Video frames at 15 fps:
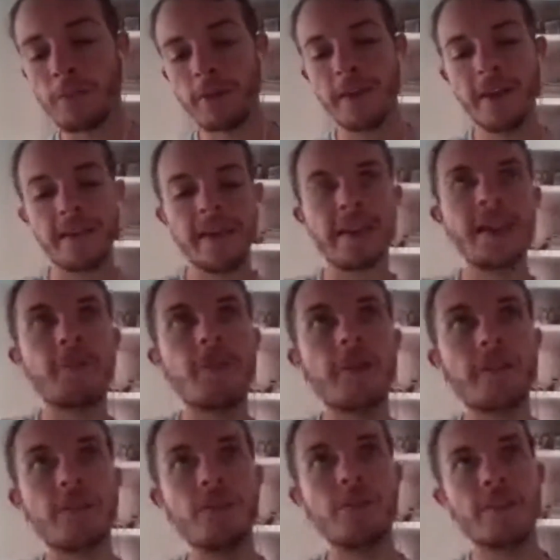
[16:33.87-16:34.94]
or playing like
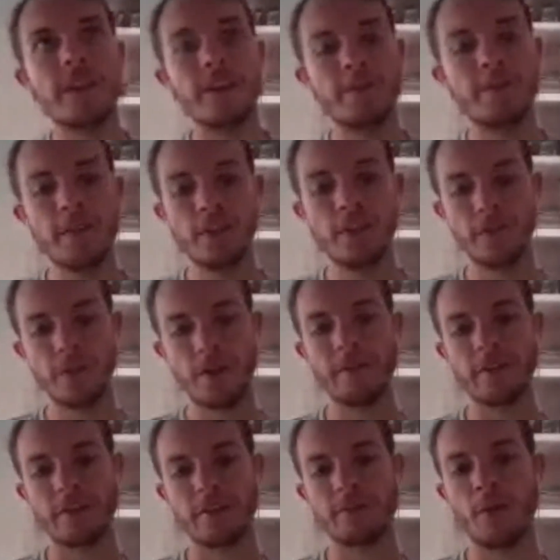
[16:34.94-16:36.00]
an MLS Suicide, especially
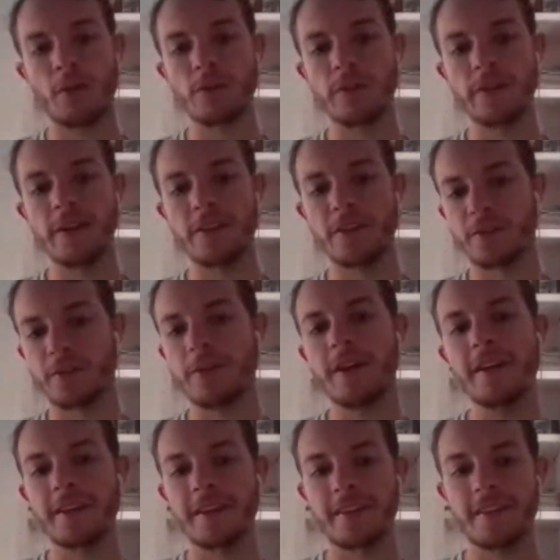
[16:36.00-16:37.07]
if you're having a smaller league and you're
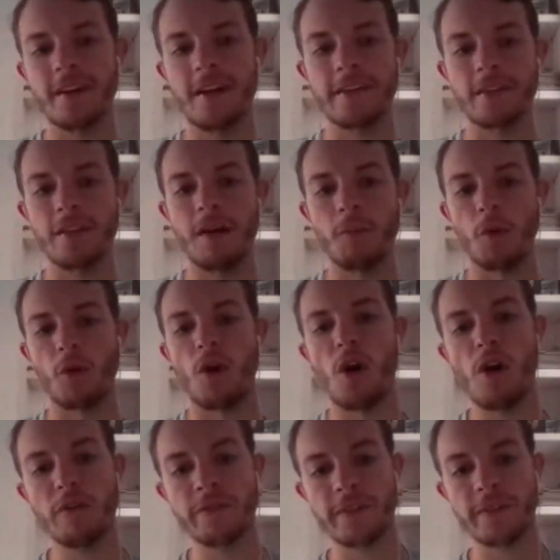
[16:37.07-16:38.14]
playing these sides a lot more
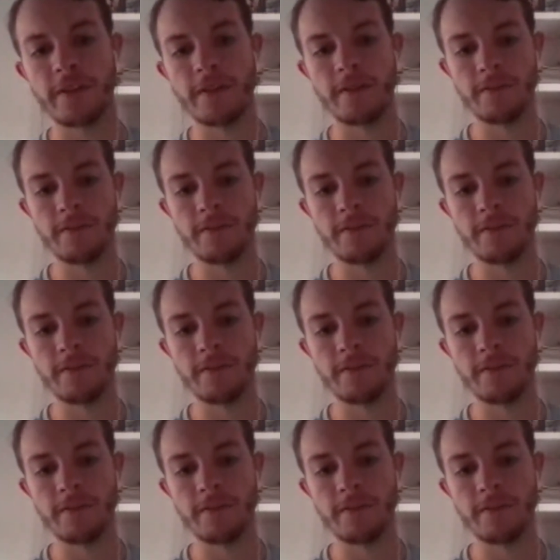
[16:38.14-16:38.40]
often.